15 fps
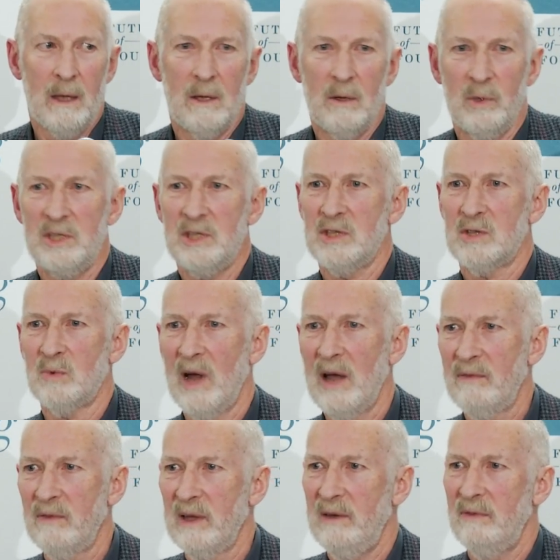which is
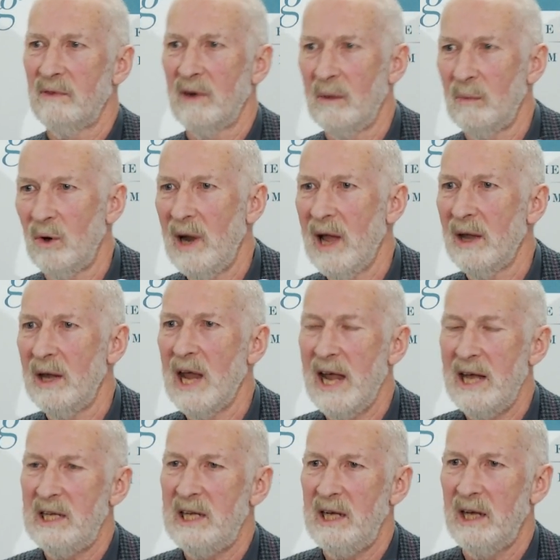roughly from around
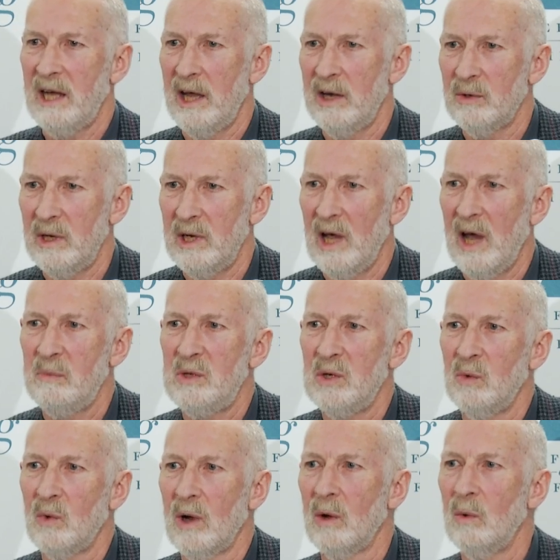1900 up to
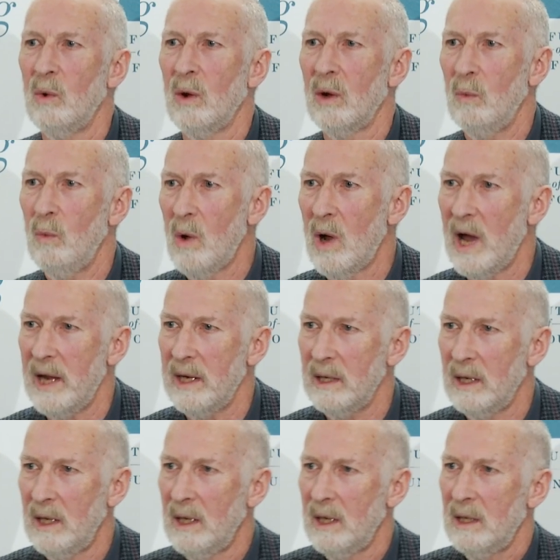World War I,
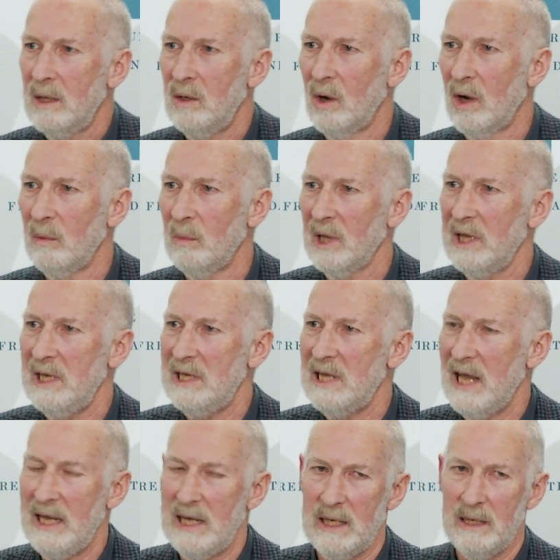normally
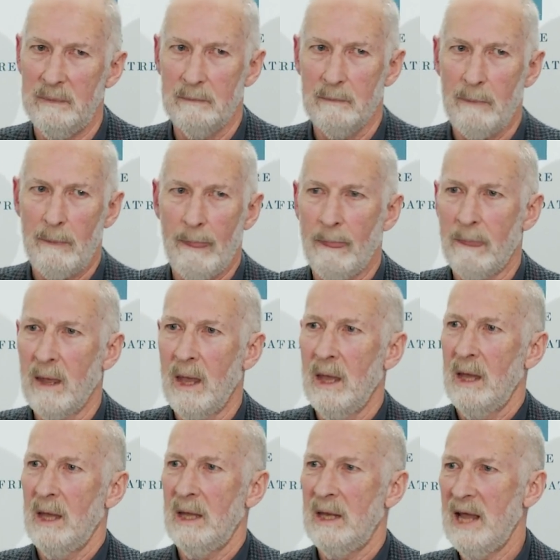dated.
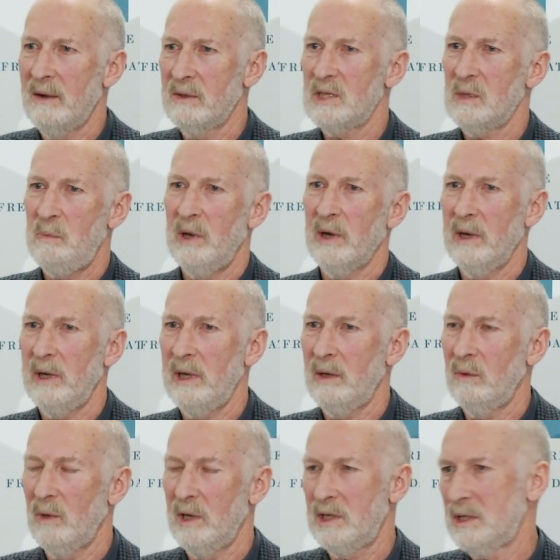And that was a period
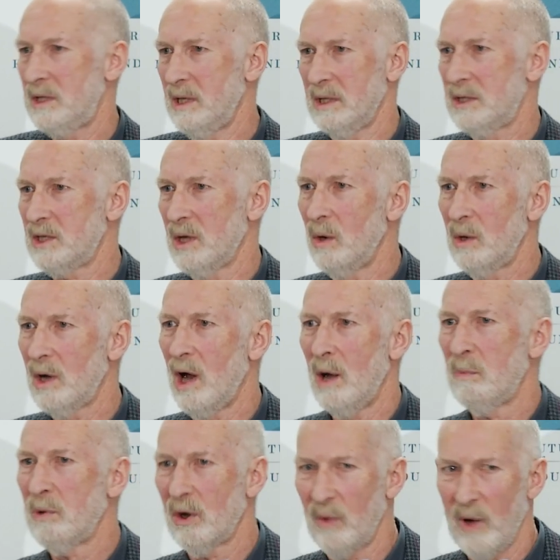in which the so
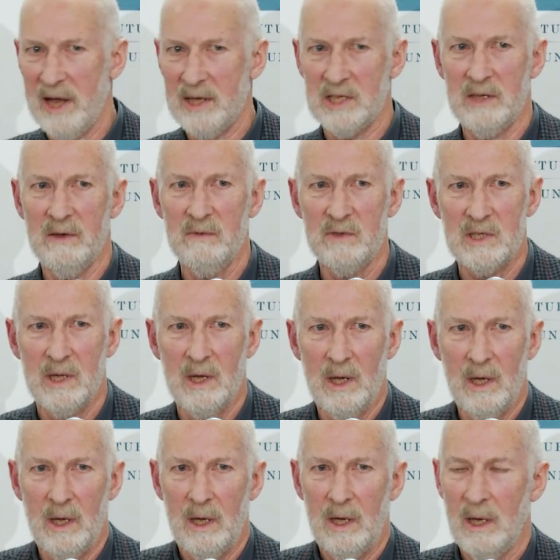called progressives
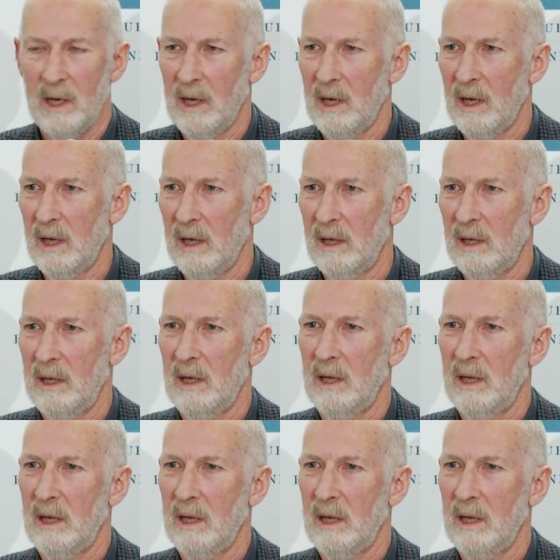uh,